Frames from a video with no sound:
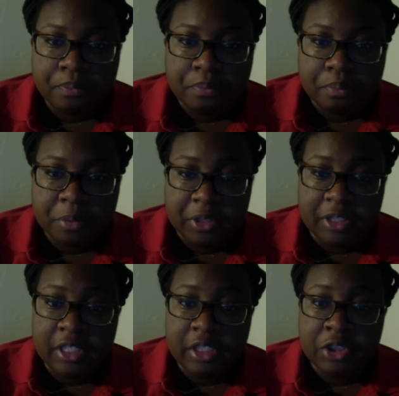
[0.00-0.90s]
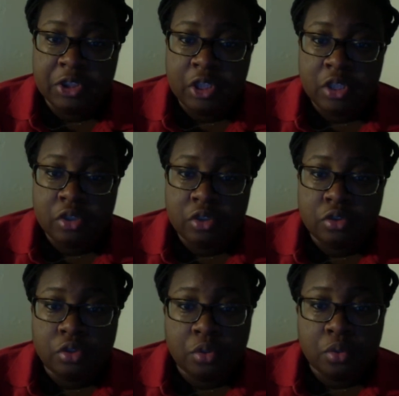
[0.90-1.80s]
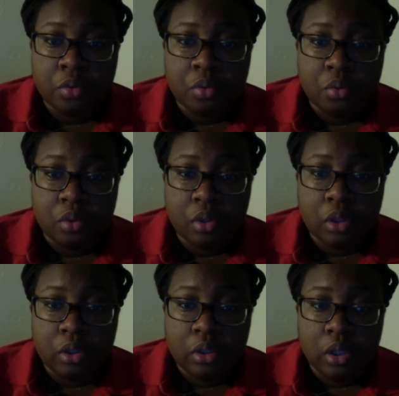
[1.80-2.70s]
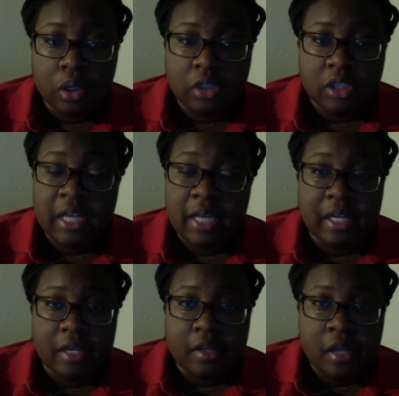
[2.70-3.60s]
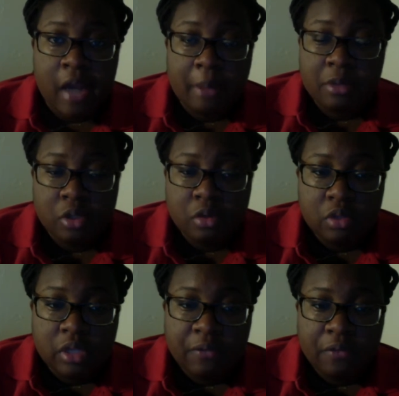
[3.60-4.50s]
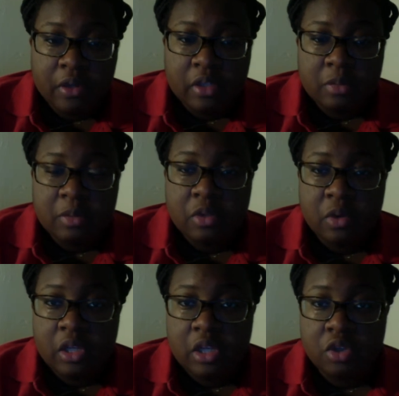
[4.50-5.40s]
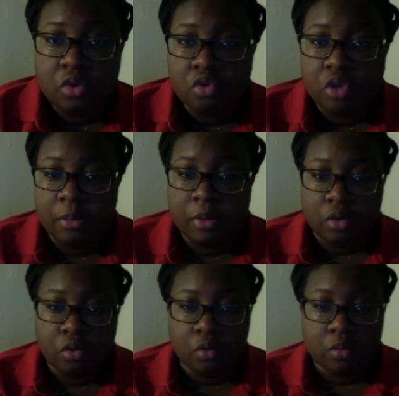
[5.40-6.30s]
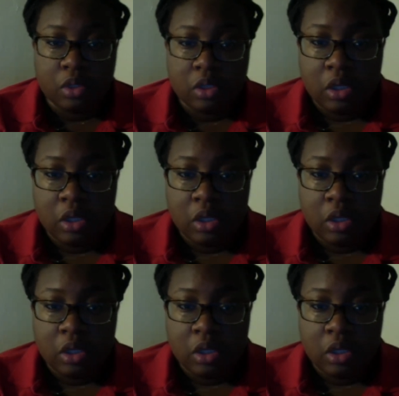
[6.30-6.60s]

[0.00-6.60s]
percentage to detect an absolute difference between the two treatment groups.